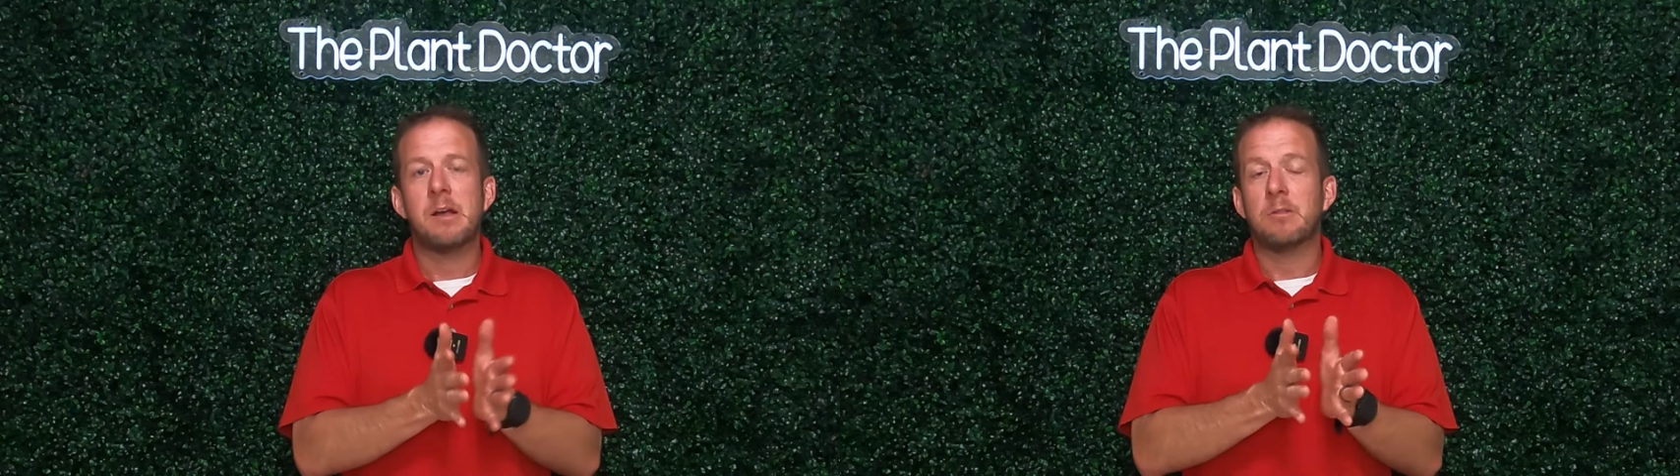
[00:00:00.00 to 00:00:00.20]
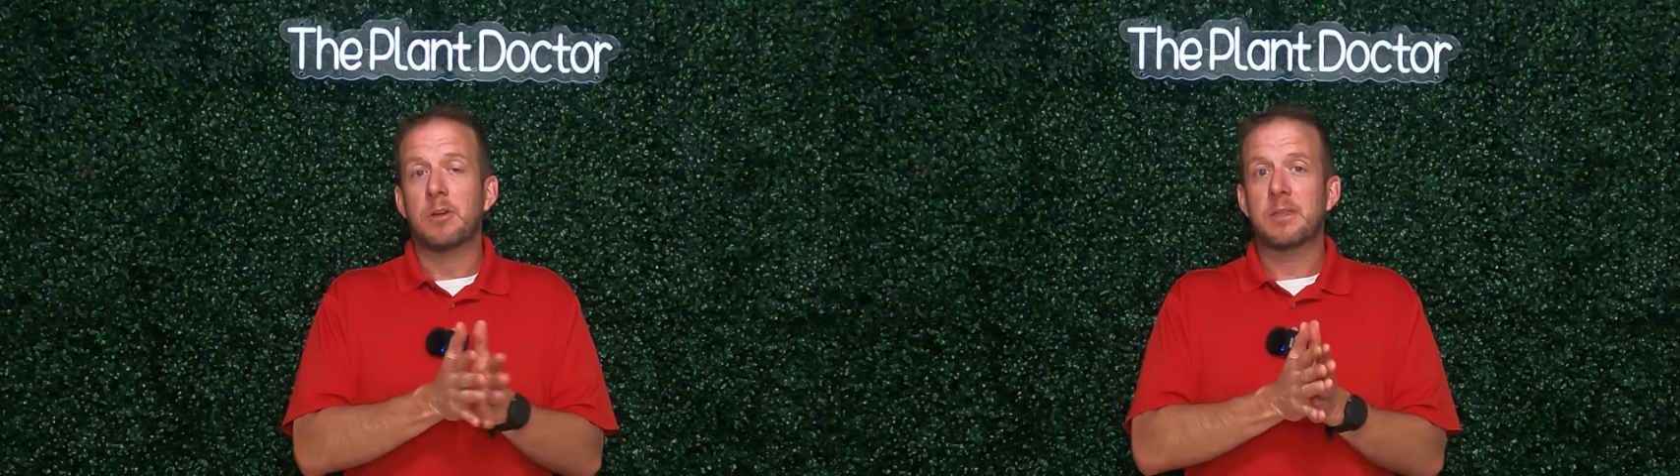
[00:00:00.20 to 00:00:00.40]

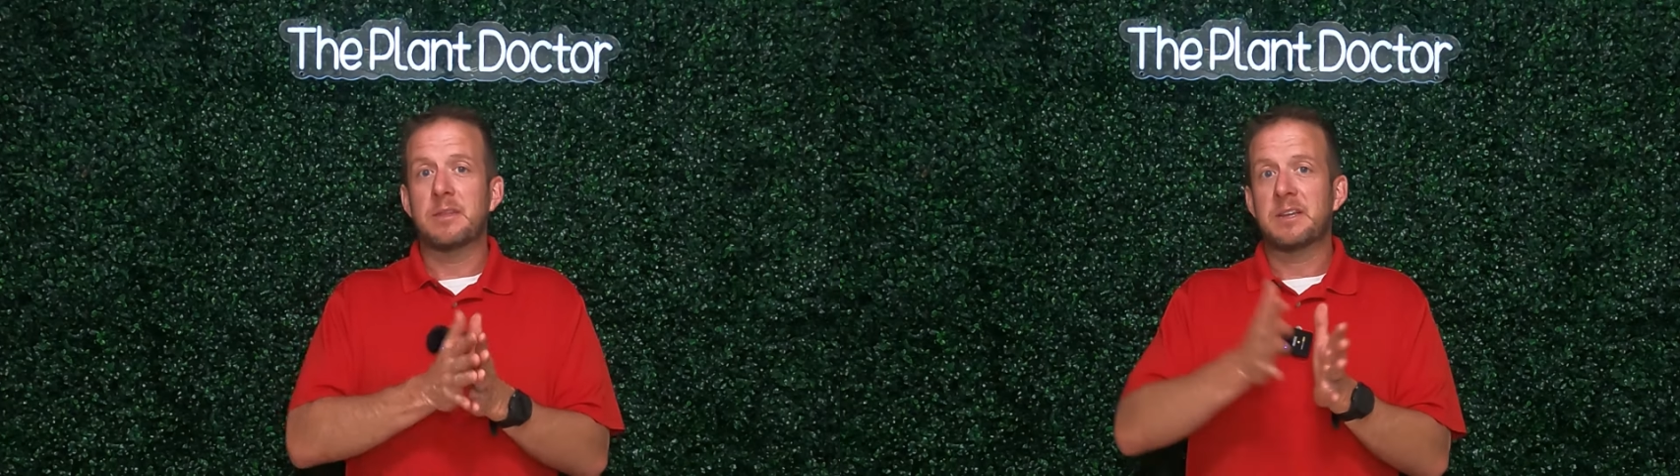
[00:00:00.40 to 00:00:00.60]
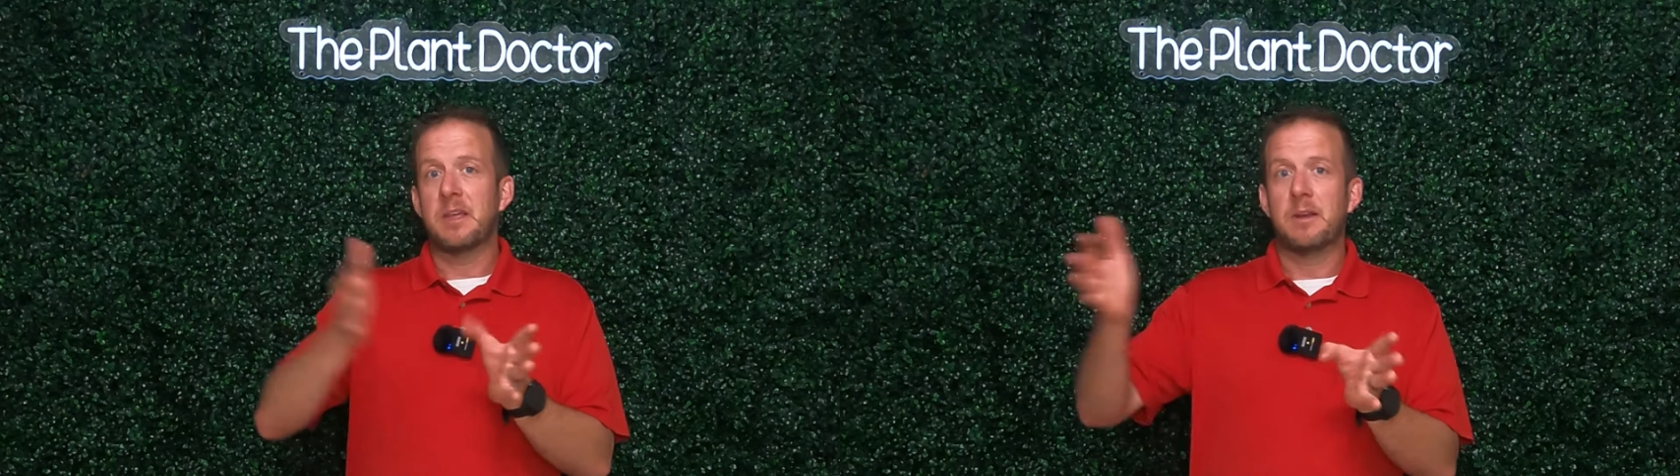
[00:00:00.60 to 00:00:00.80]
look at the
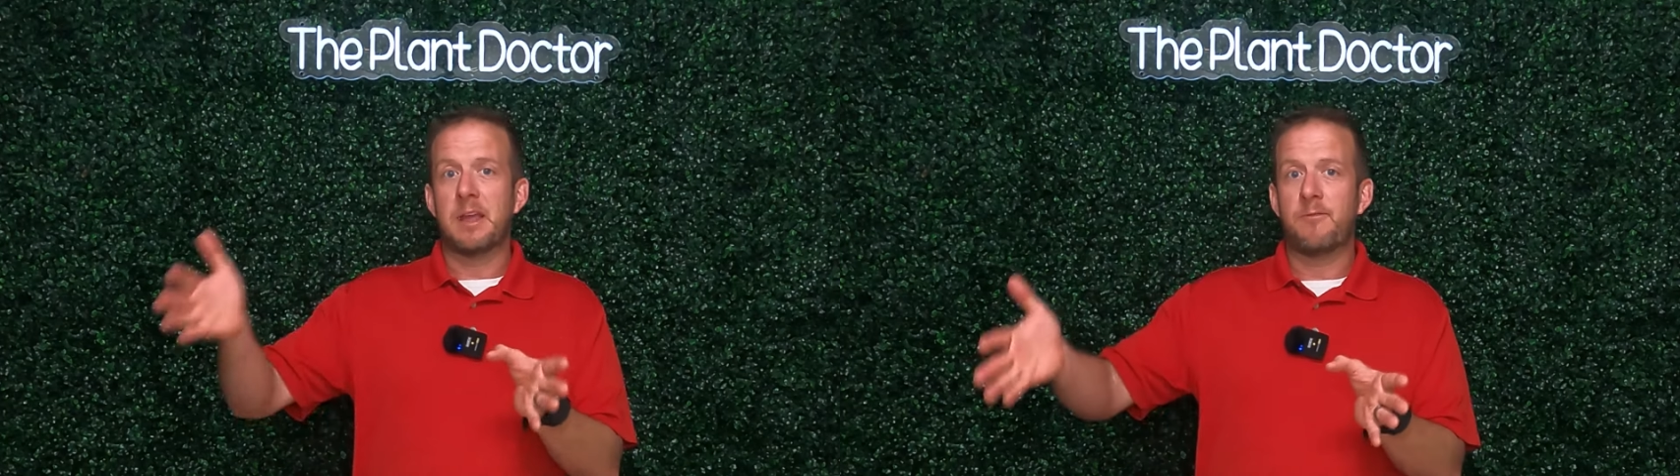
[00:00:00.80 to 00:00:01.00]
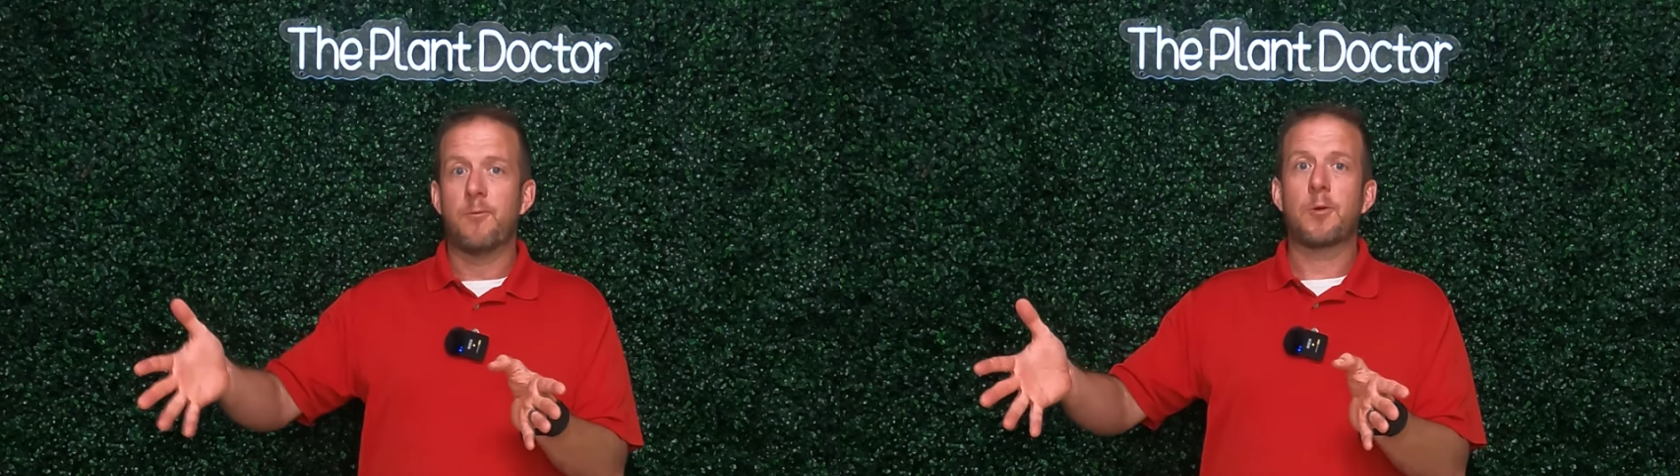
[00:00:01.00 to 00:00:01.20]
10-day
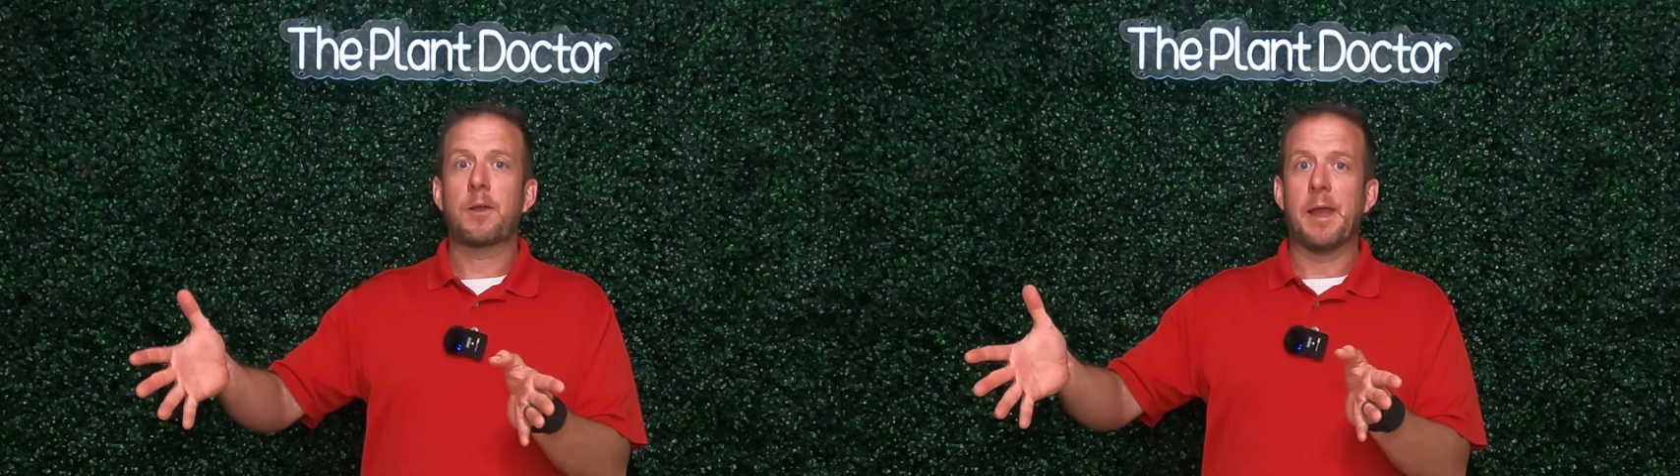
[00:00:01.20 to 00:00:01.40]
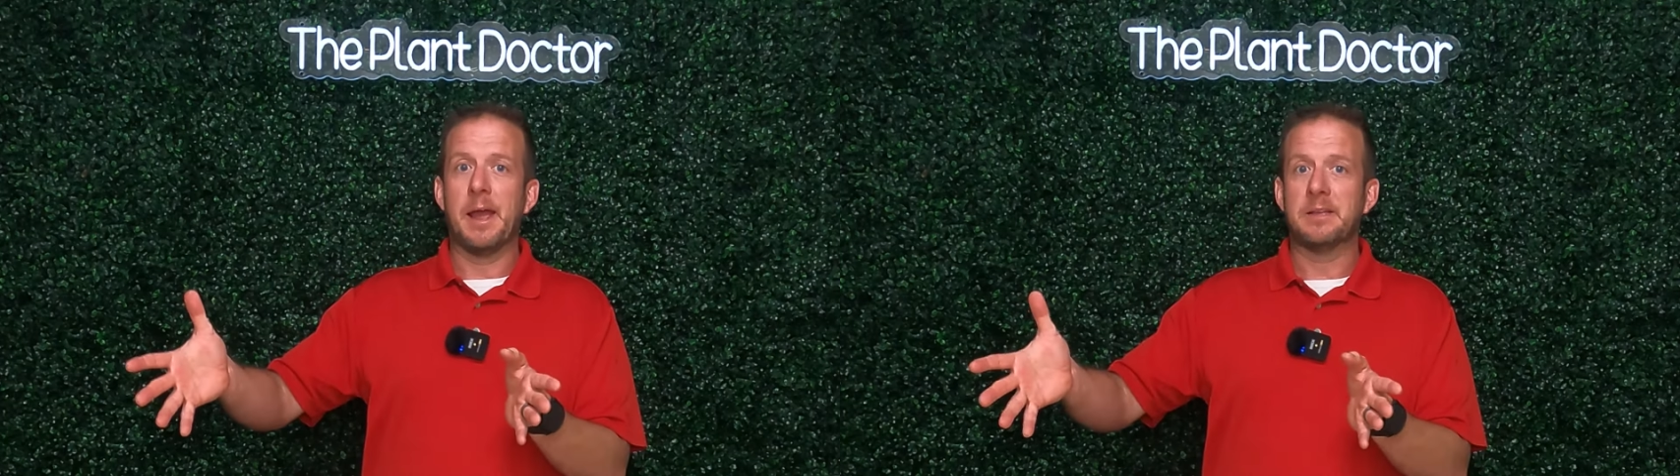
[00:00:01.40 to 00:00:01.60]

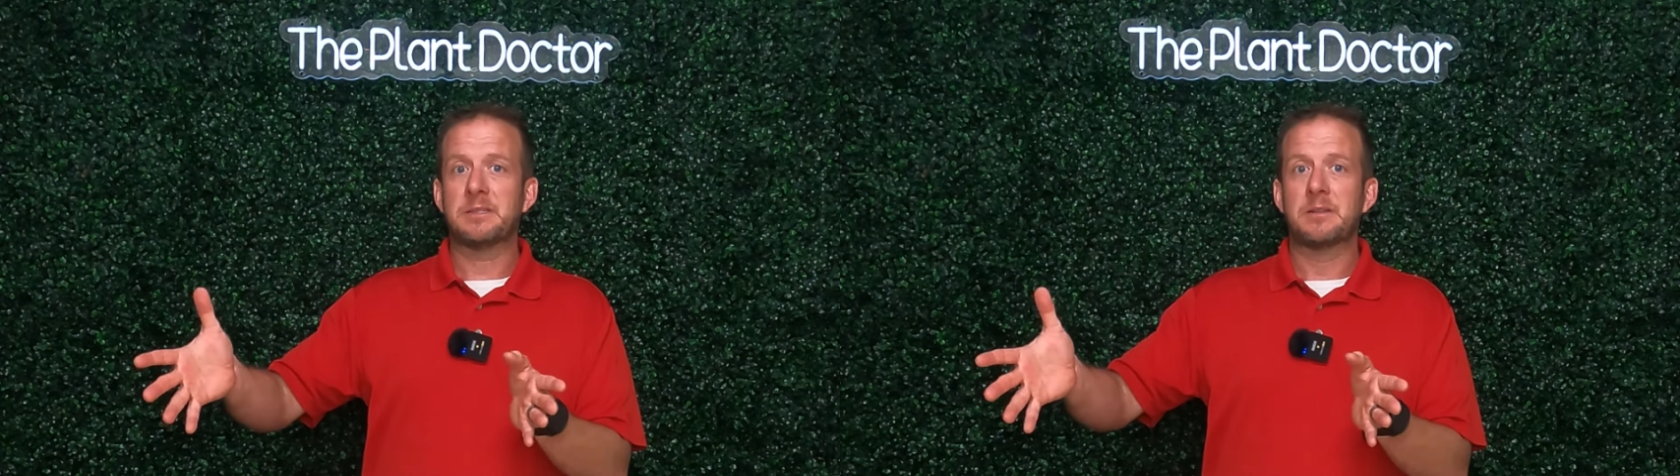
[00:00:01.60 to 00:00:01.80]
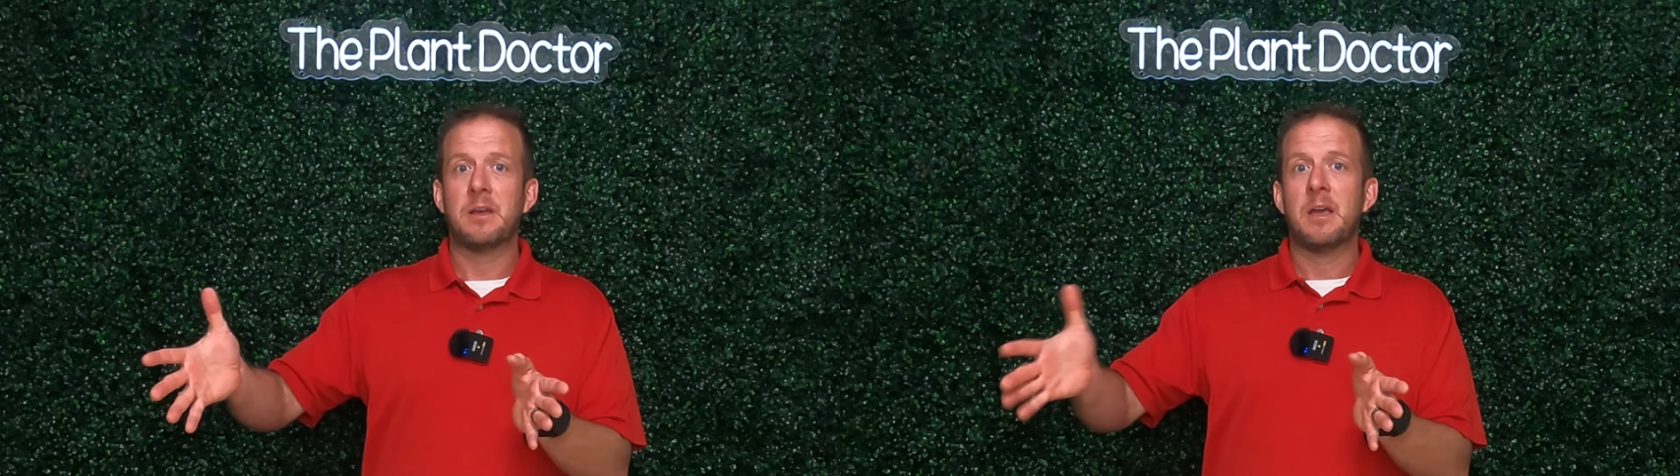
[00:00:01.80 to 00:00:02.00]
forecast,